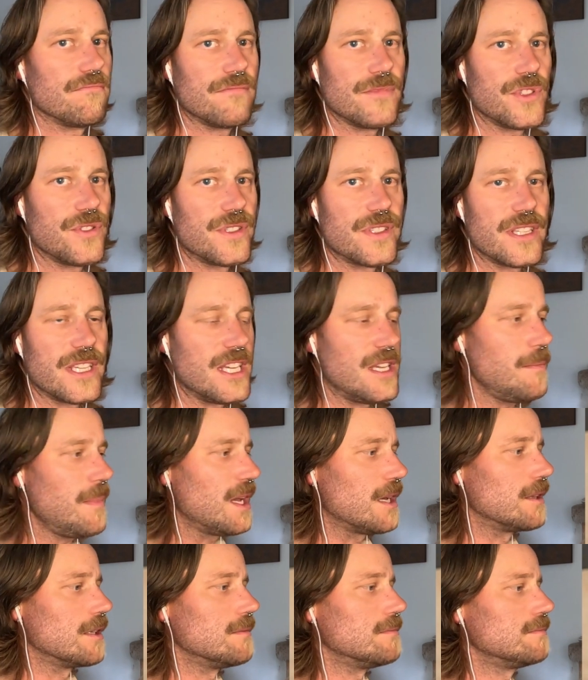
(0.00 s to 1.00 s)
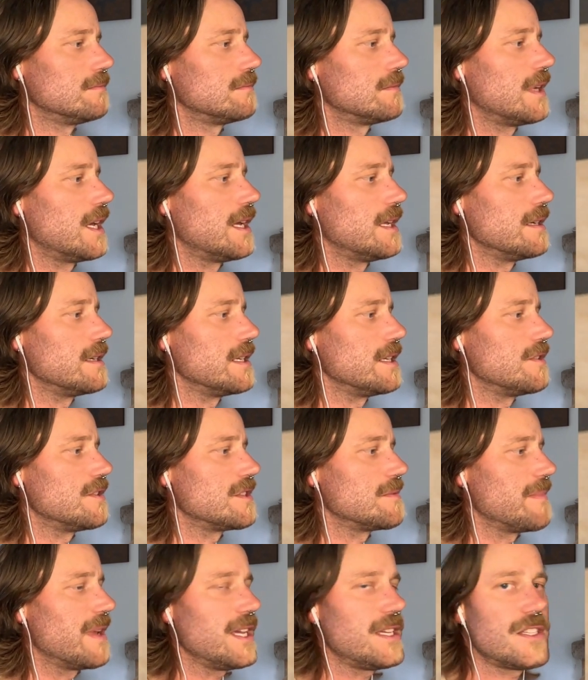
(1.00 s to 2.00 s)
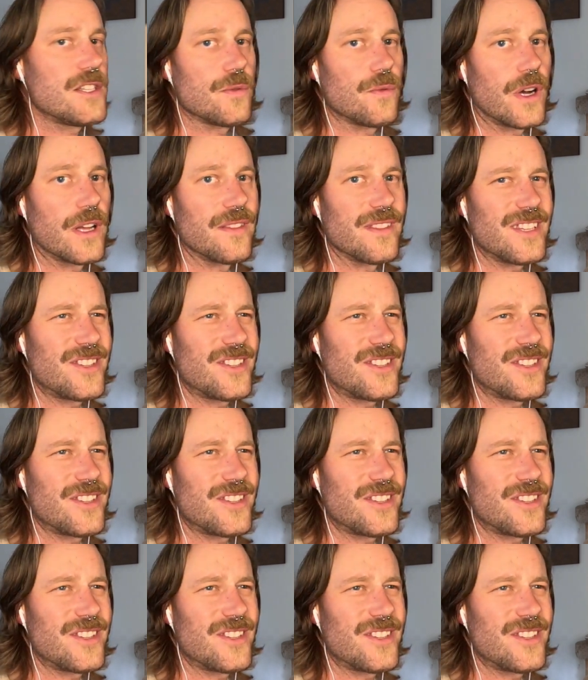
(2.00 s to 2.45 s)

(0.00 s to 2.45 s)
You just email him, and he just makes you one.